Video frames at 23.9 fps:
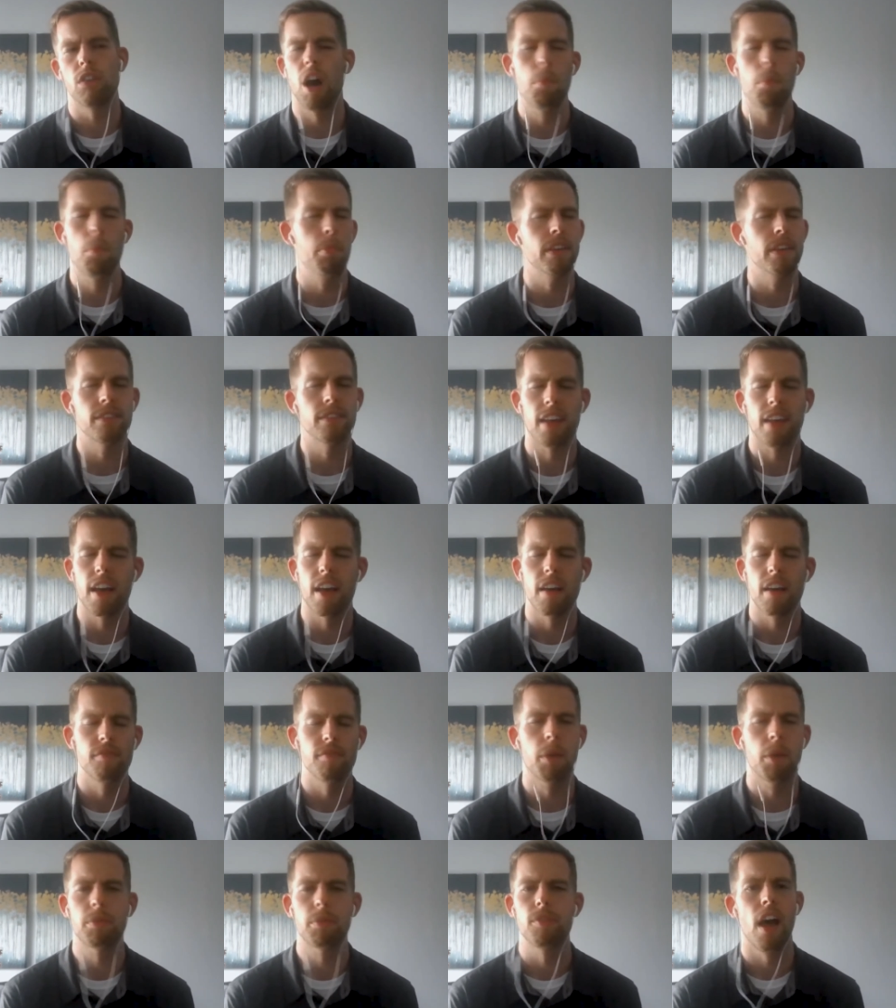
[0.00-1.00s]
companies
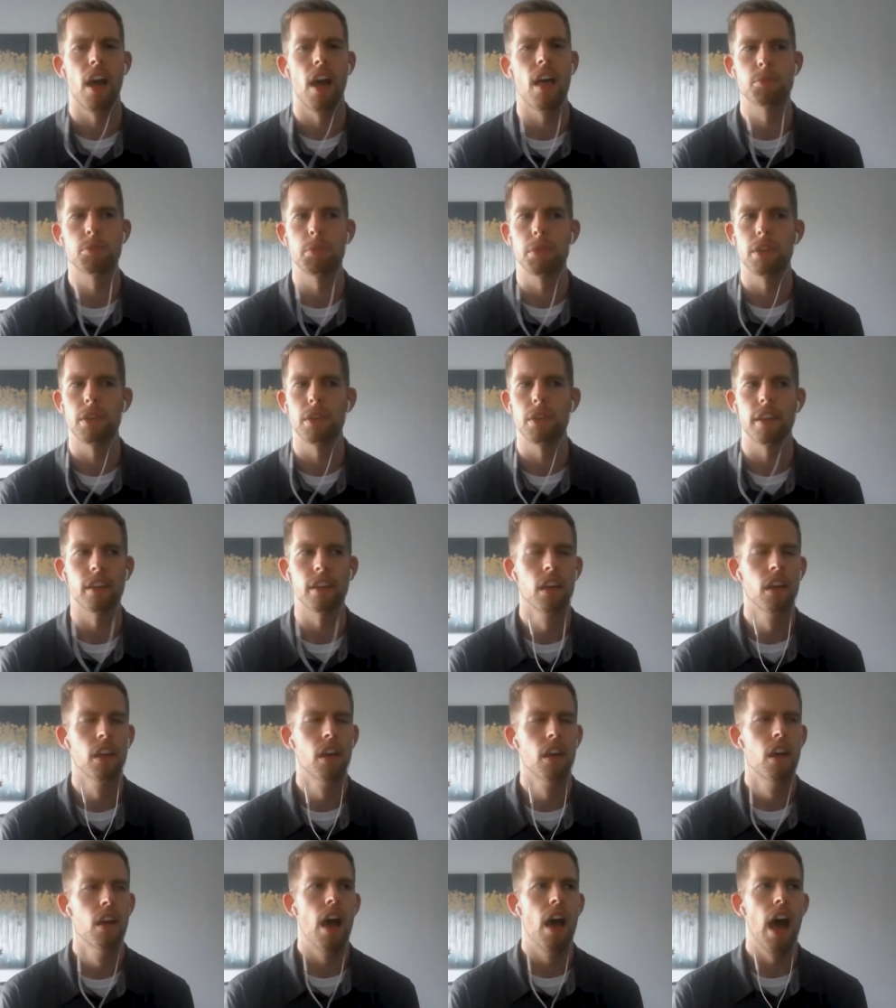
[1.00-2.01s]
have depths of knowledge, but like
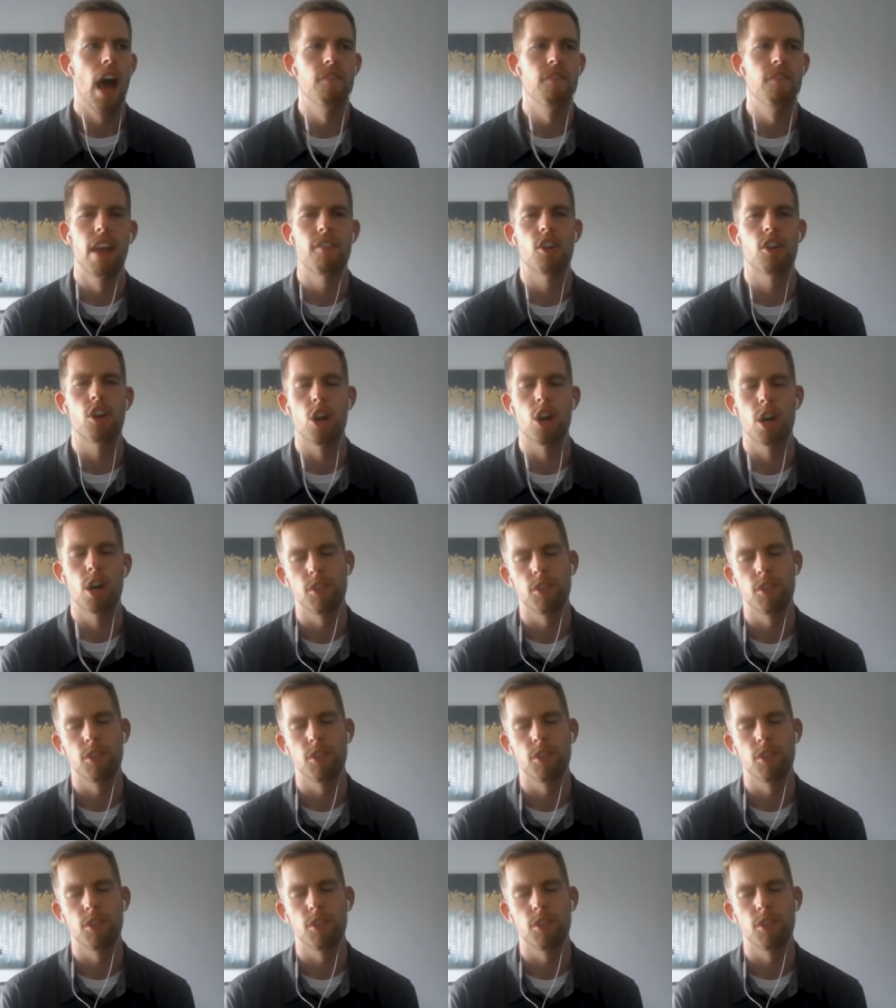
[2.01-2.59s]
I've never